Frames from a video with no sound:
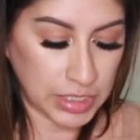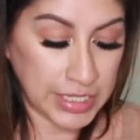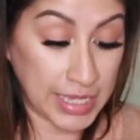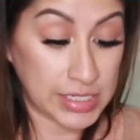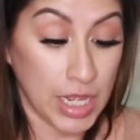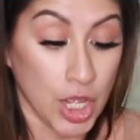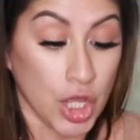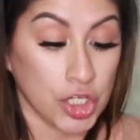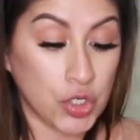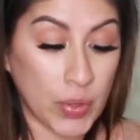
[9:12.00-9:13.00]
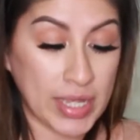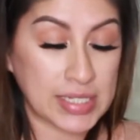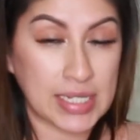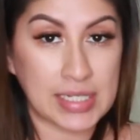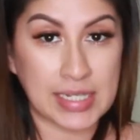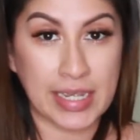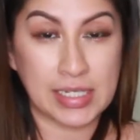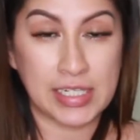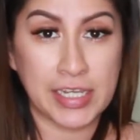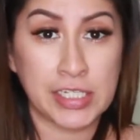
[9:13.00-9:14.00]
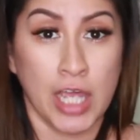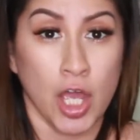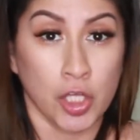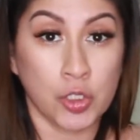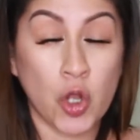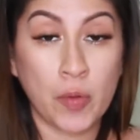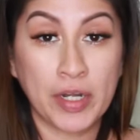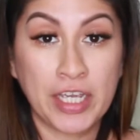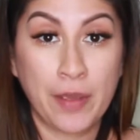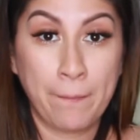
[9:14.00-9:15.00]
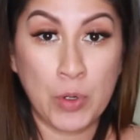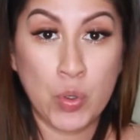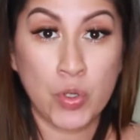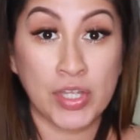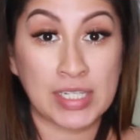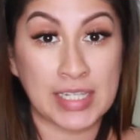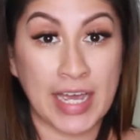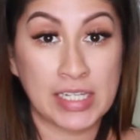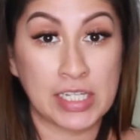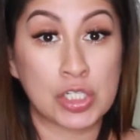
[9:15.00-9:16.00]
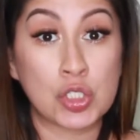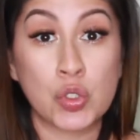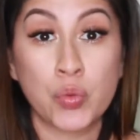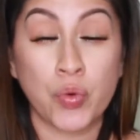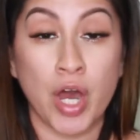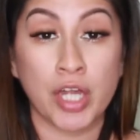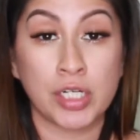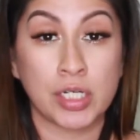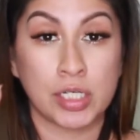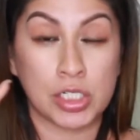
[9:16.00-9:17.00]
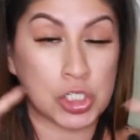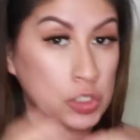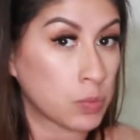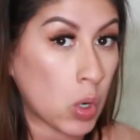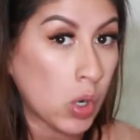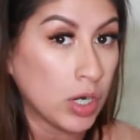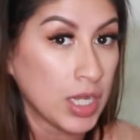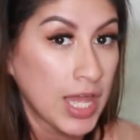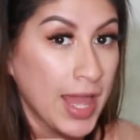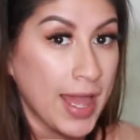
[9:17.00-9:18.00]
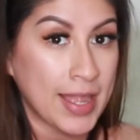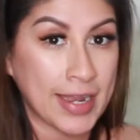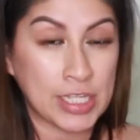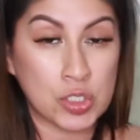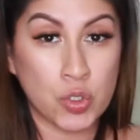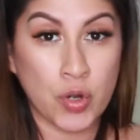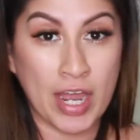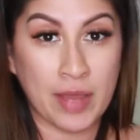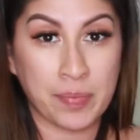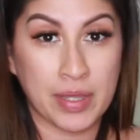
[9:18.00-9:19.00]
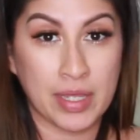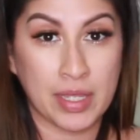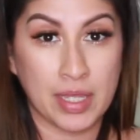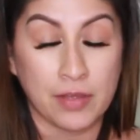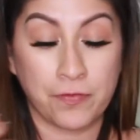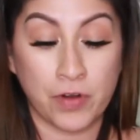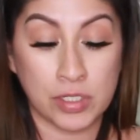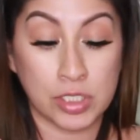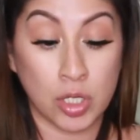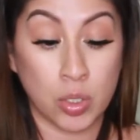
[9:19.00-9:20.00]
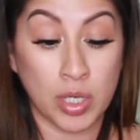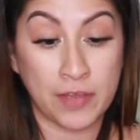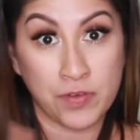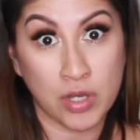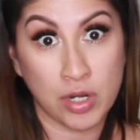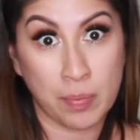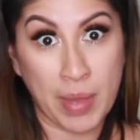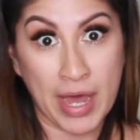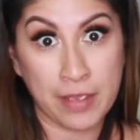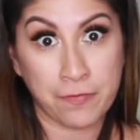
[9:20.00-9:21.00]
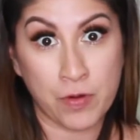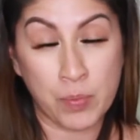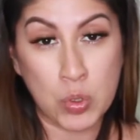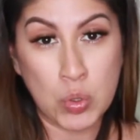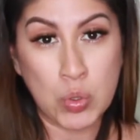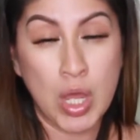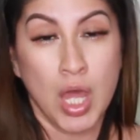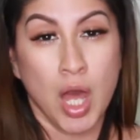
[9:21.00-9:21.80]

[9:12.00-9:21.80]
Yes, US size 6. Normally in Boohoo, the sizes do run small, and I do grab from, so if you're gonna buy from Boohoo,